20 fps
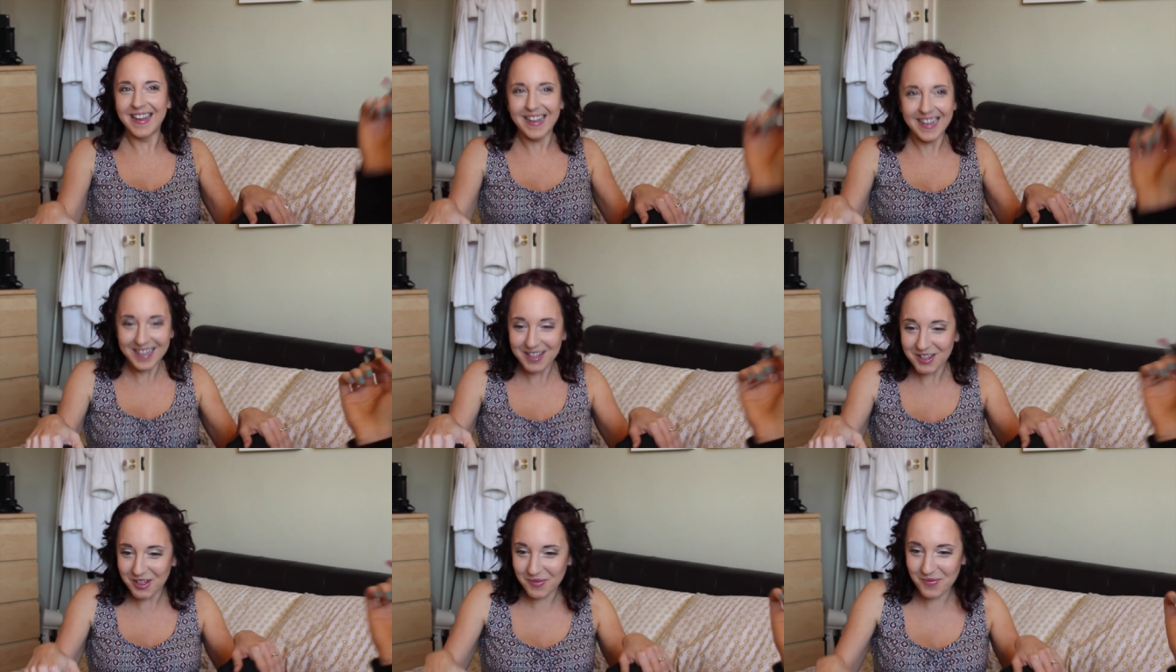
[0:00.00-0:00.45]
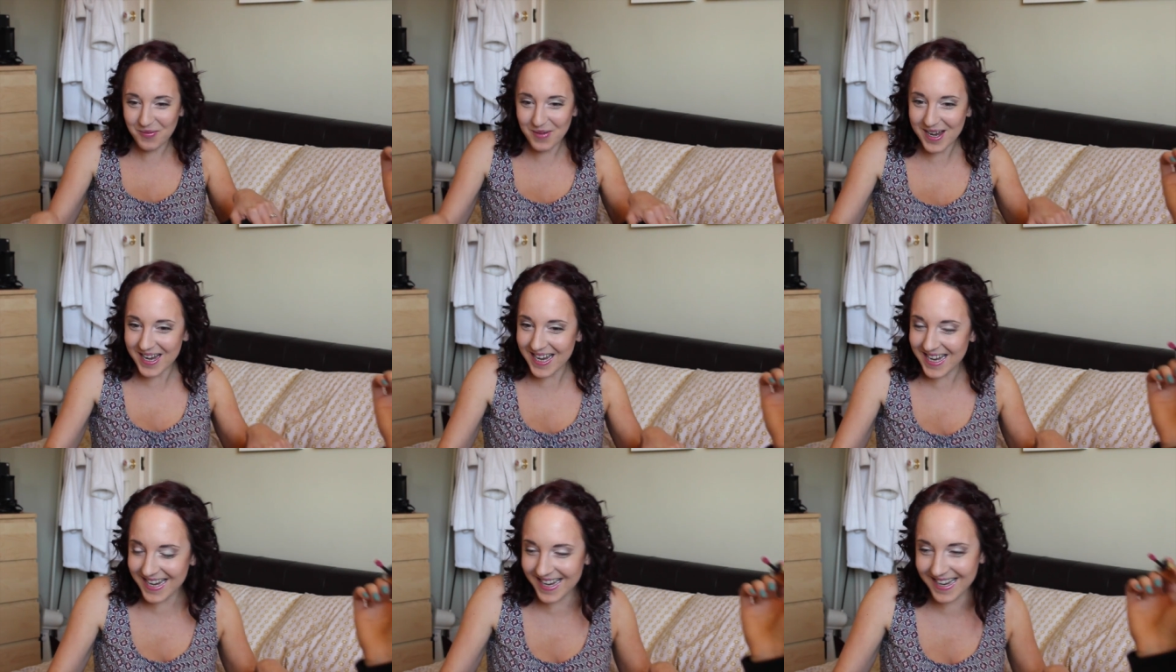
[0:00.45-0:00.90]
It's green!
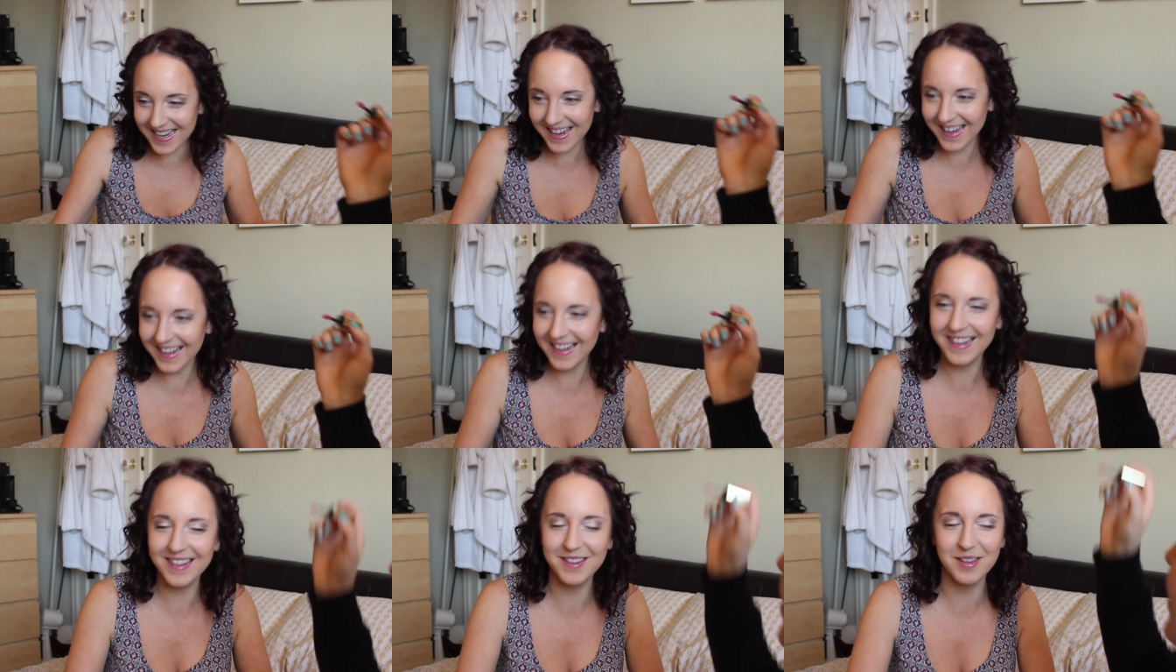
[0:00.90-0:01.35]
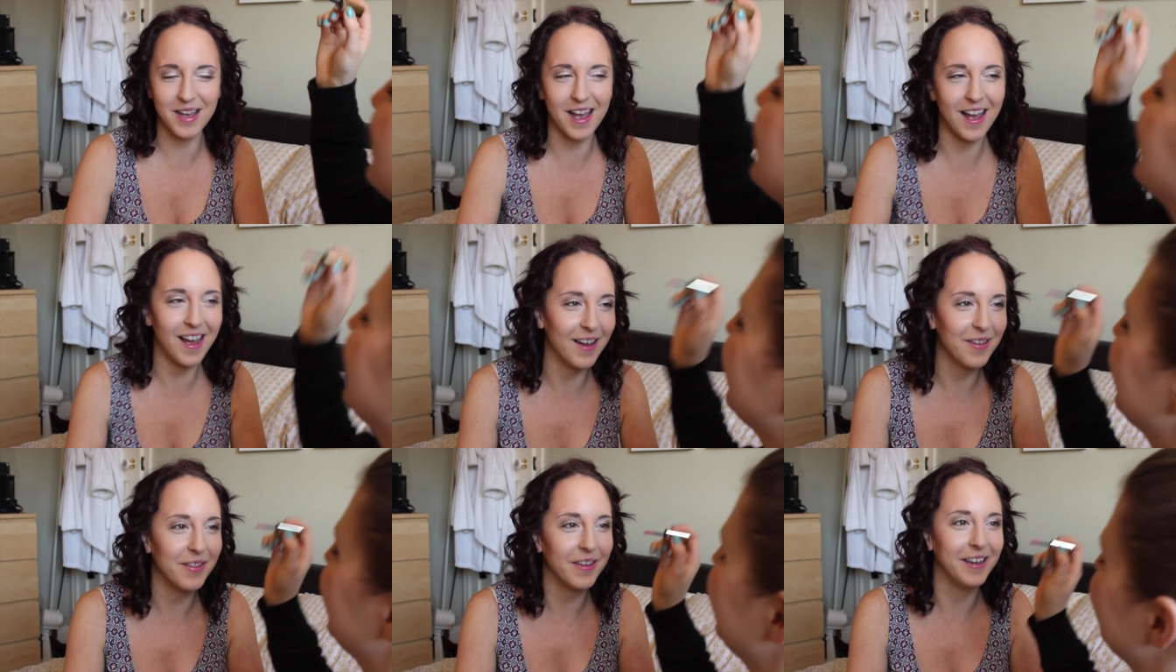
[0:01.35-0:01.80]
It is,
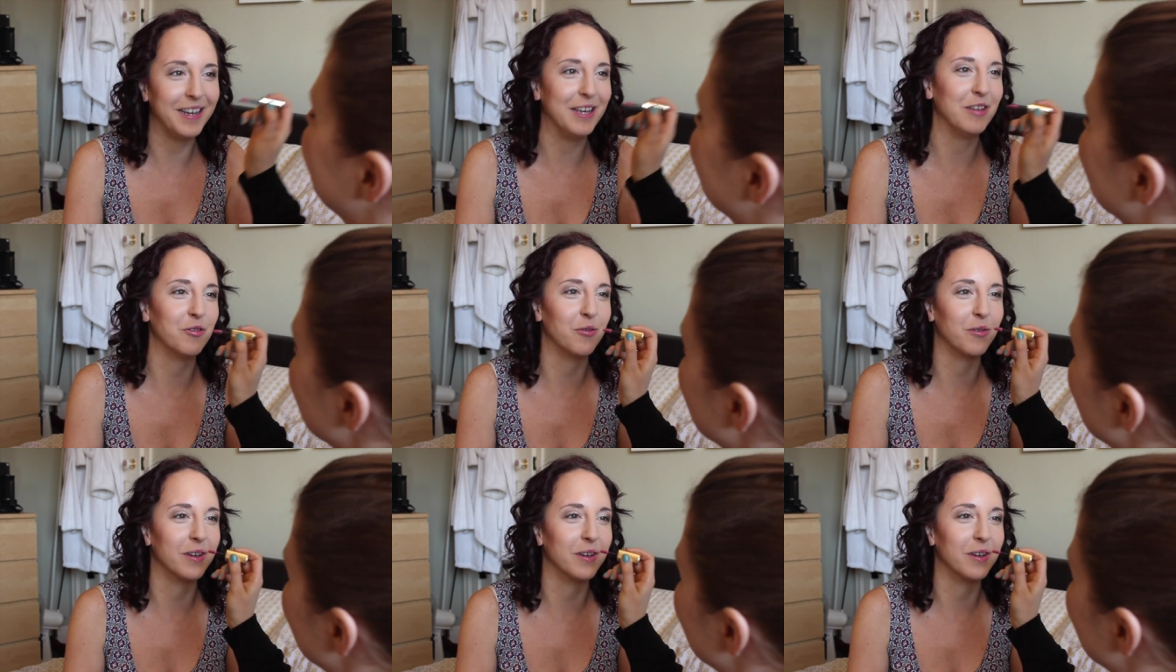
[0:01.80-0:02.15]
I think it's